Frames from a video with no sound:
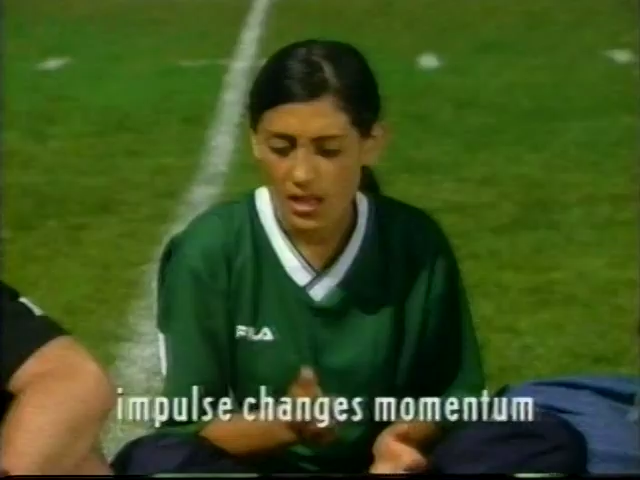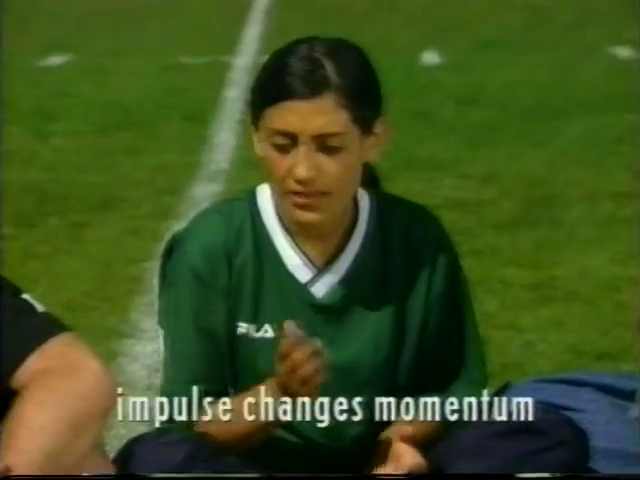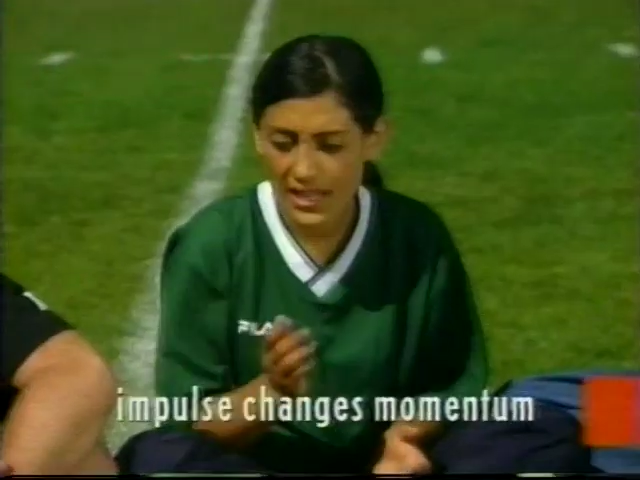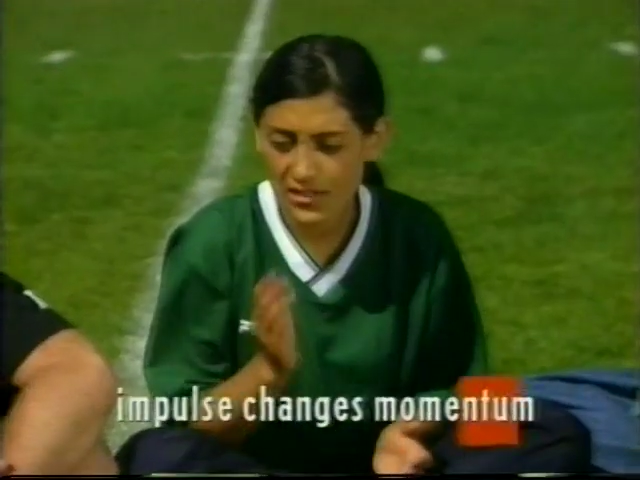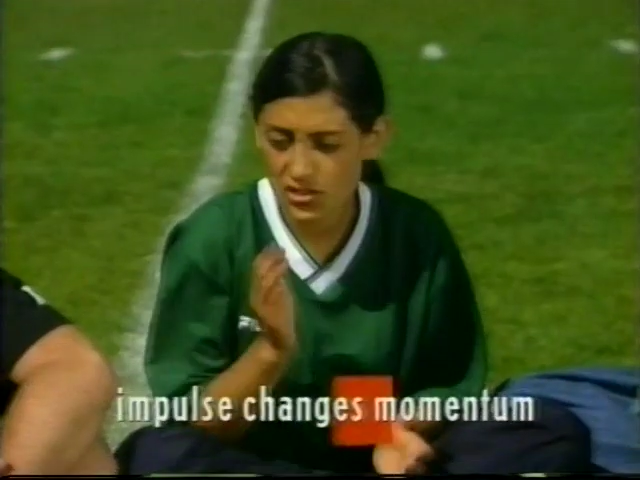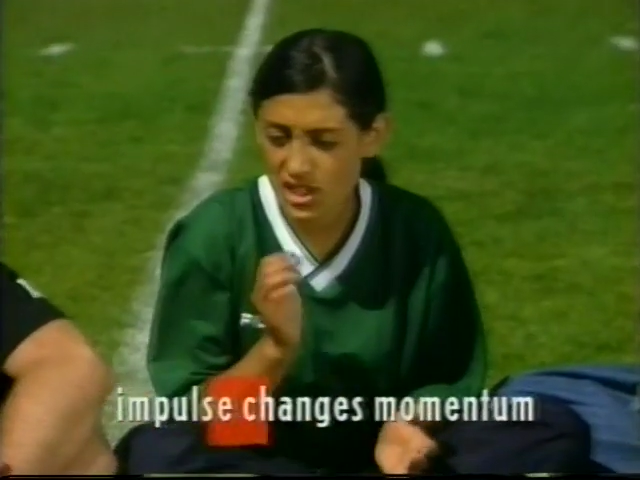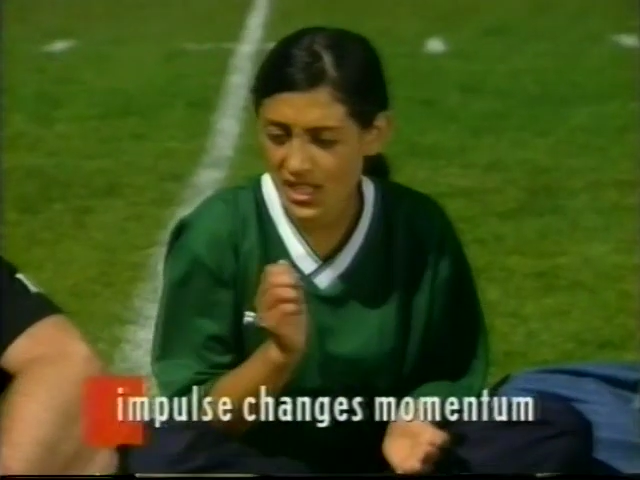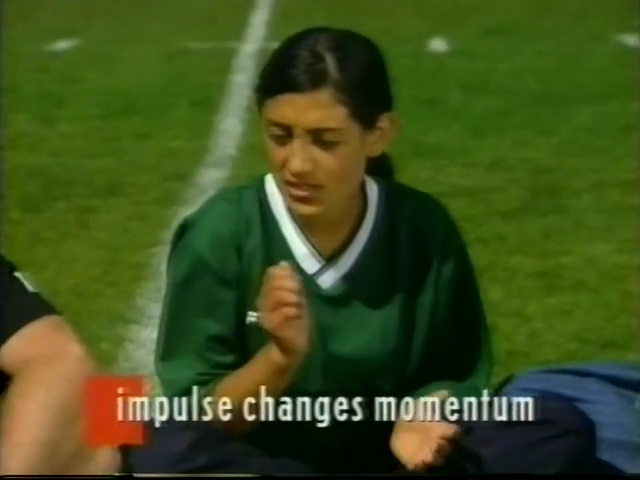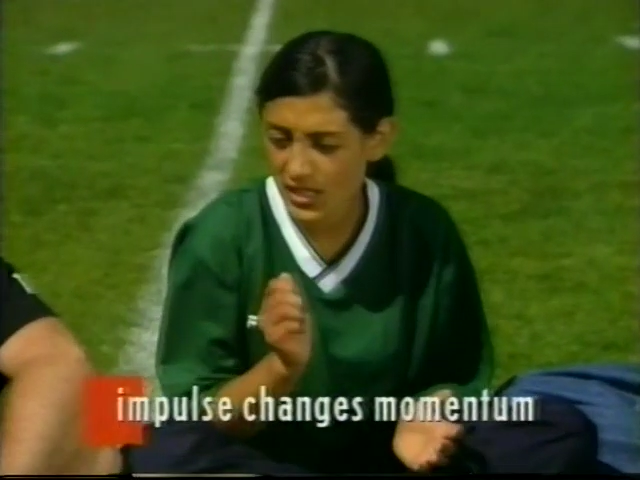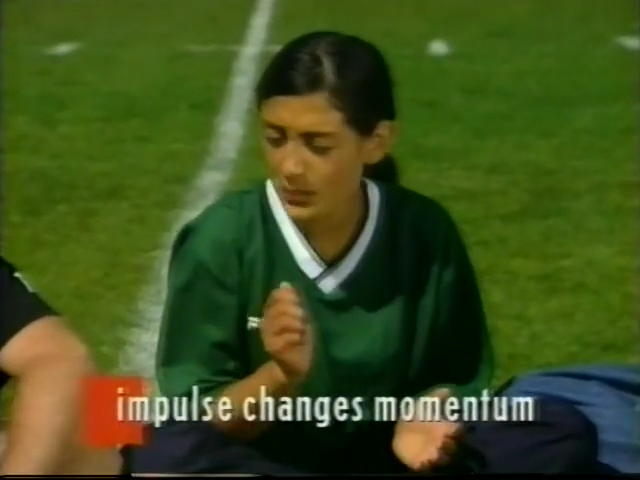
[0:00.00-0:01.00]
That to
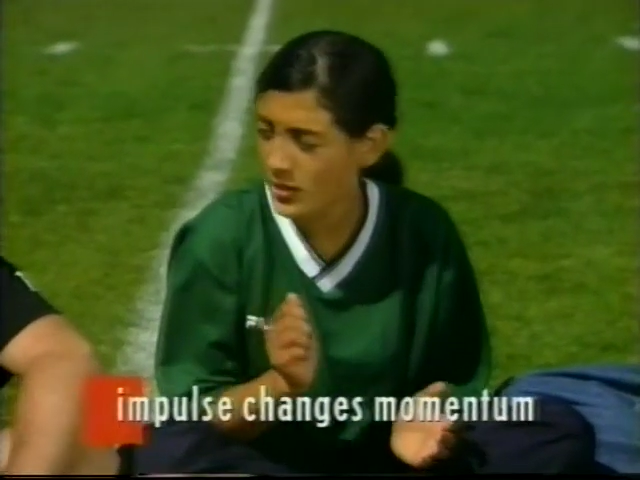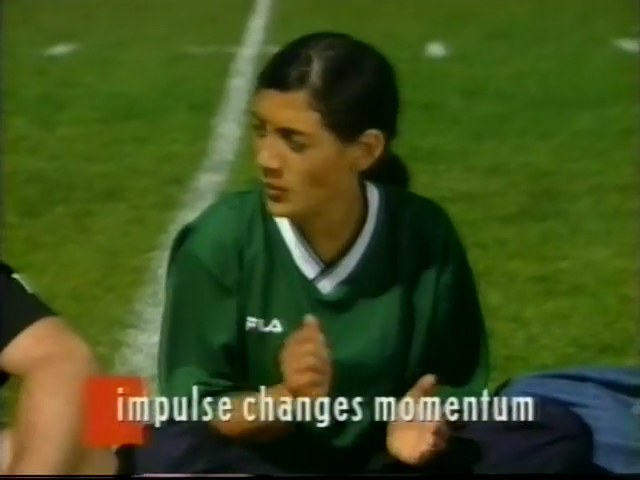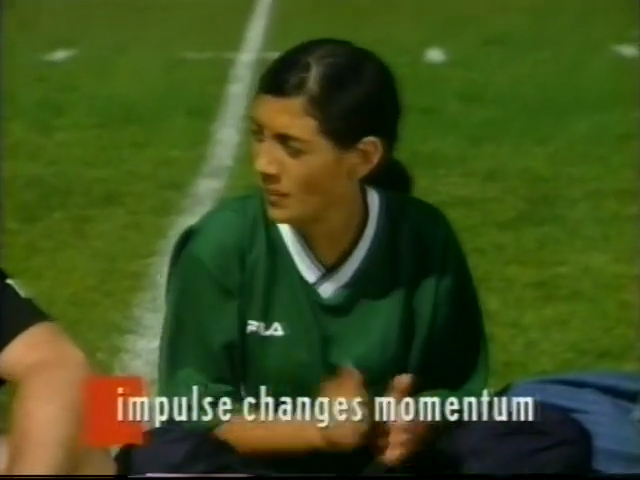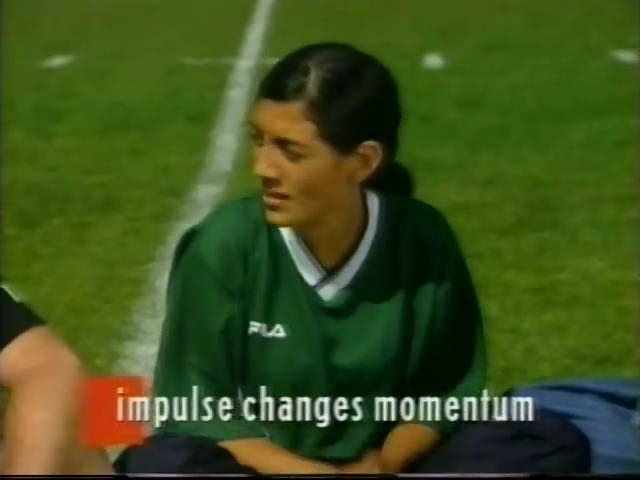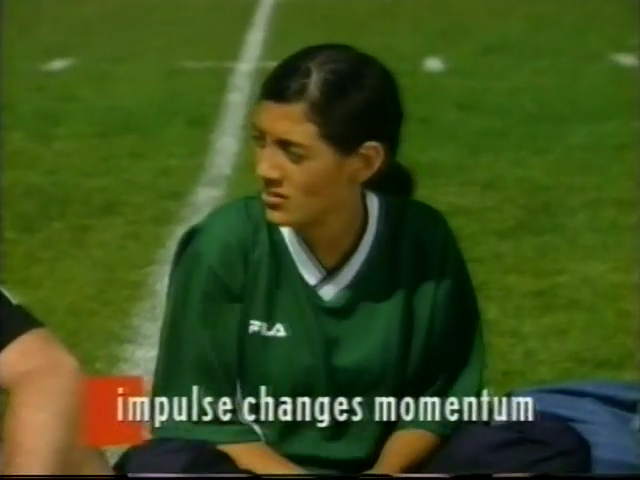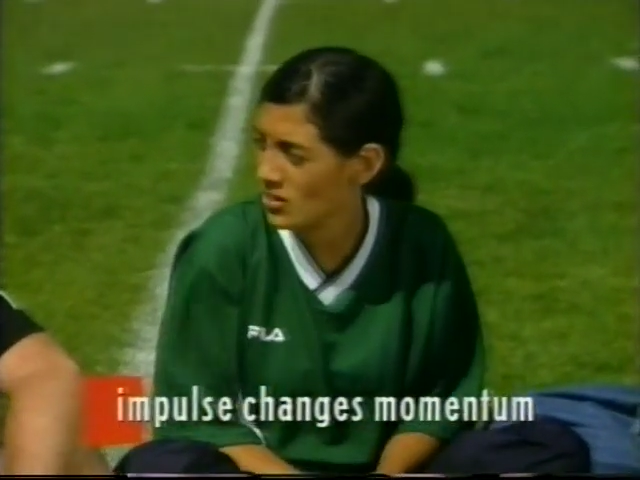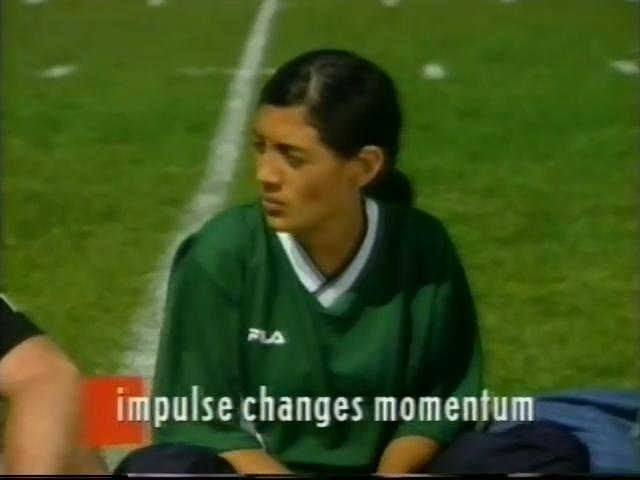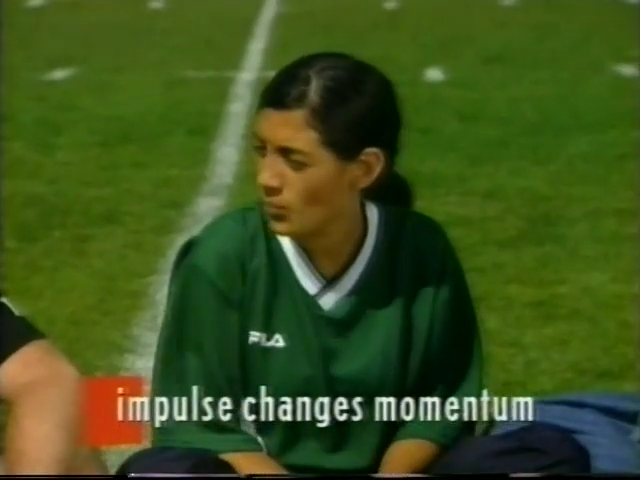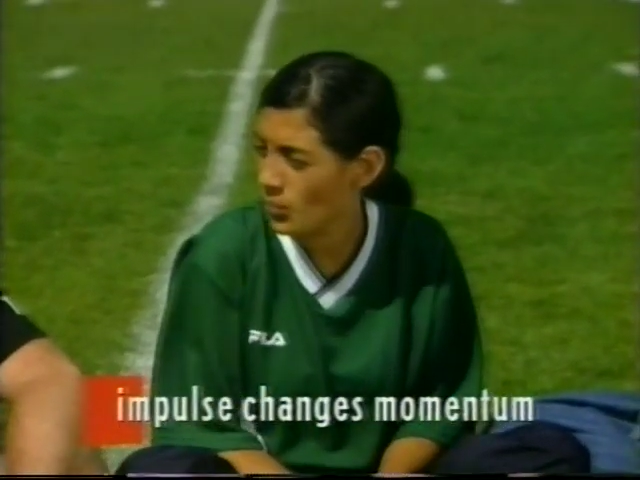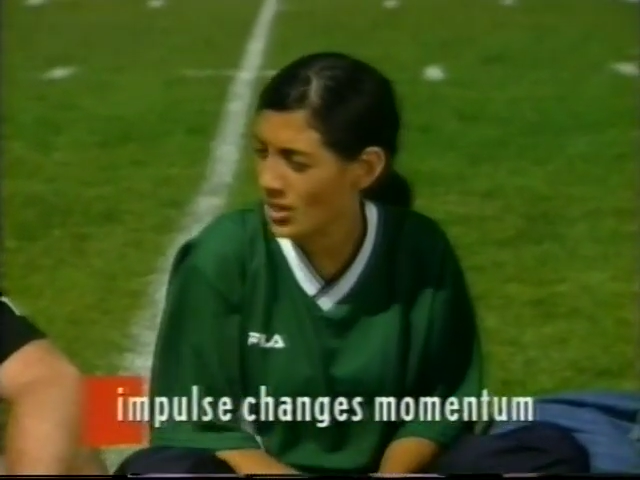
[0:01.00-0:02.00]
change something's
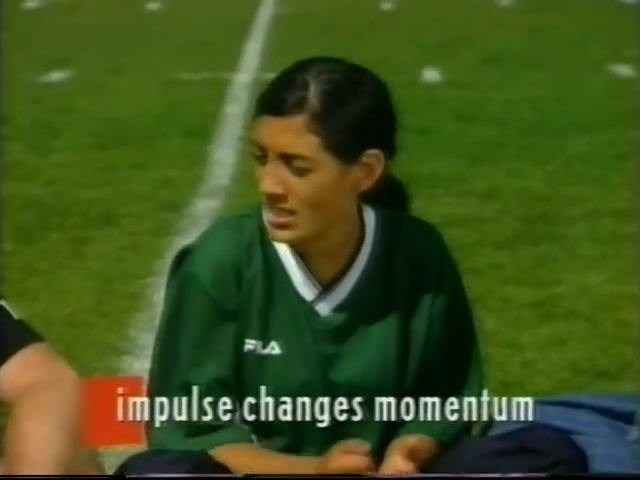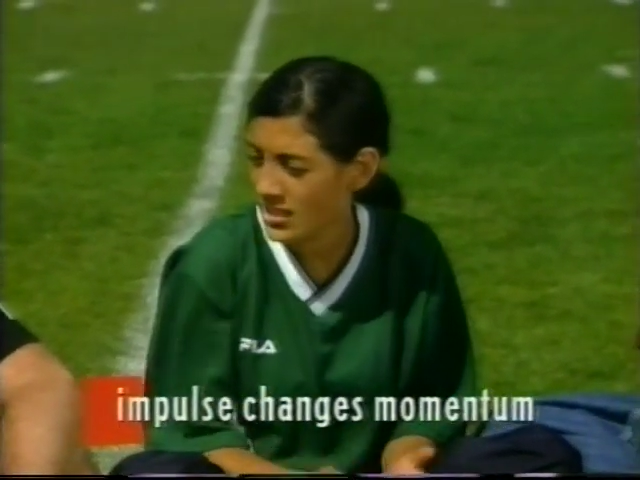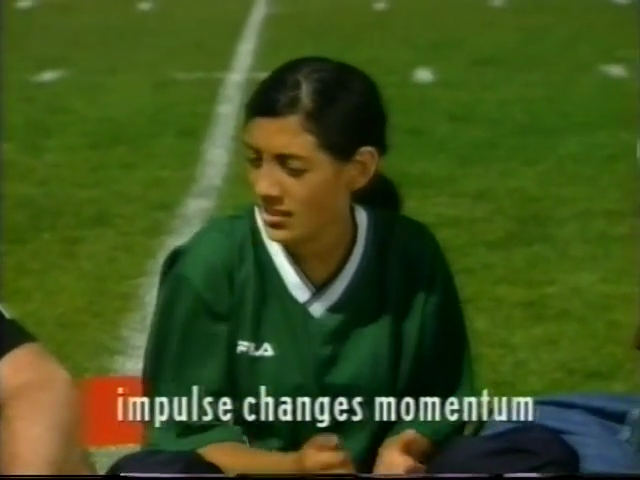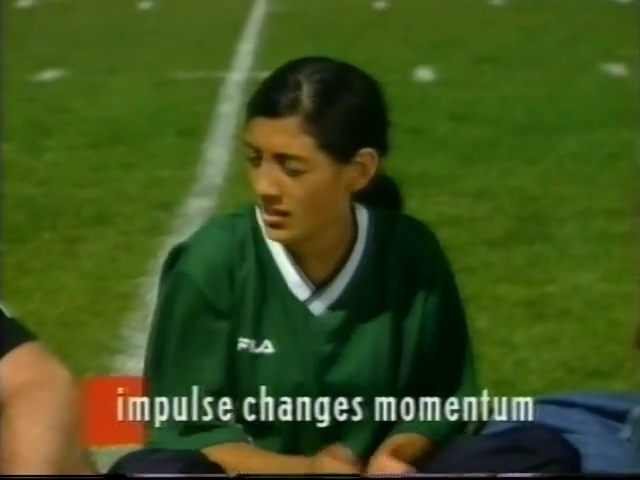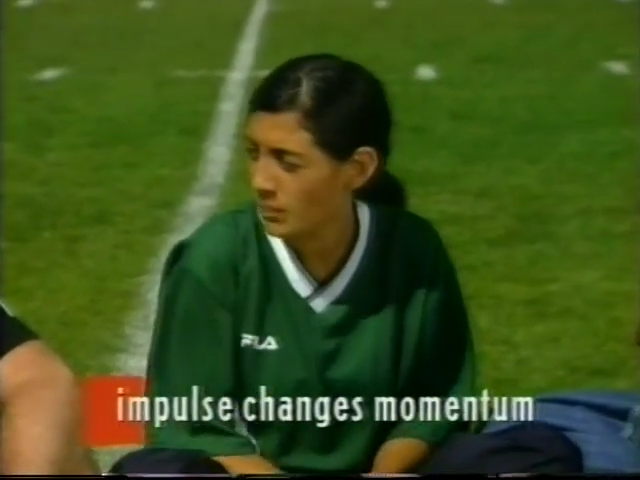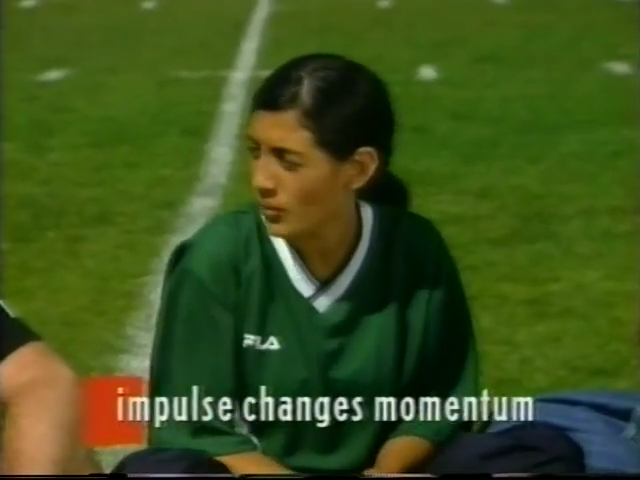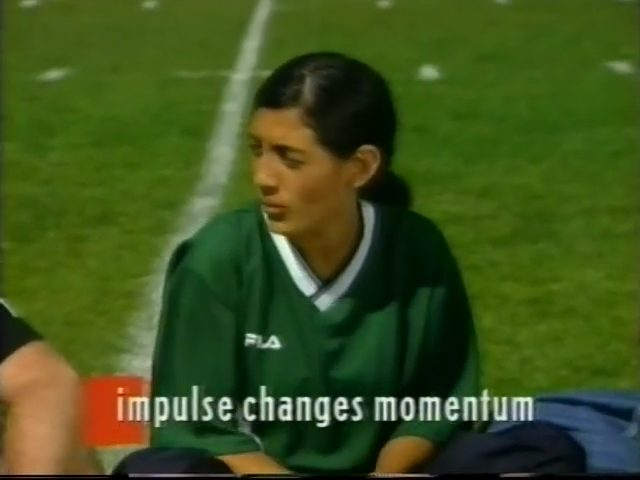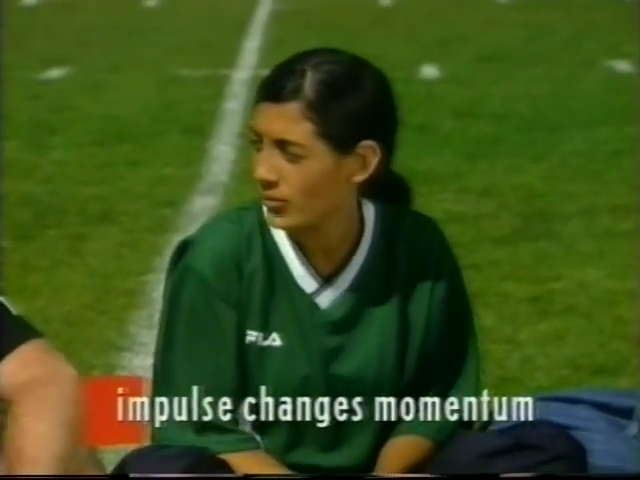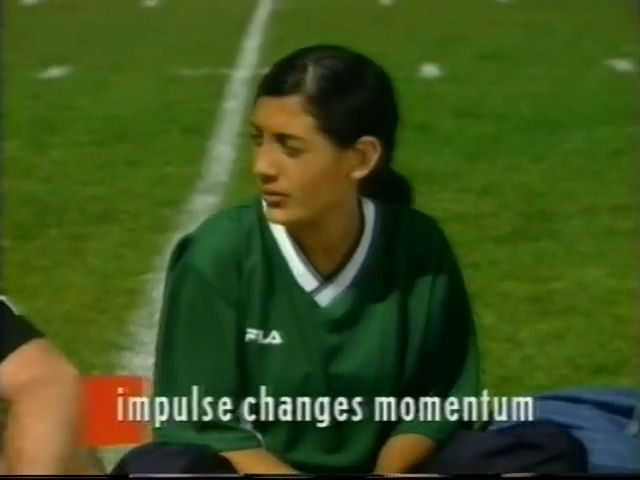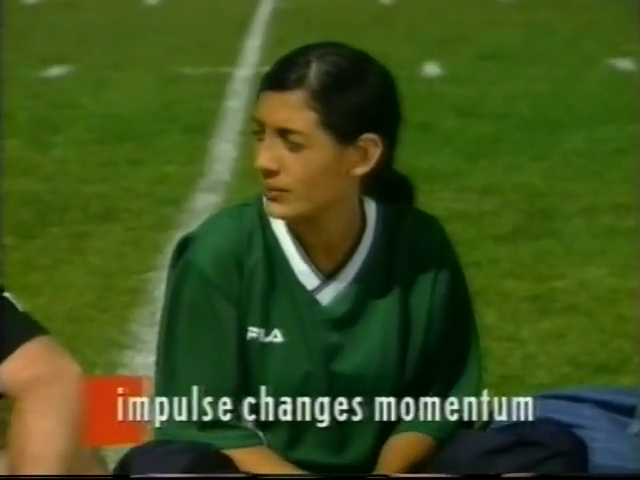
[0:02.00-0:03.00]
momentum, we need an impulse.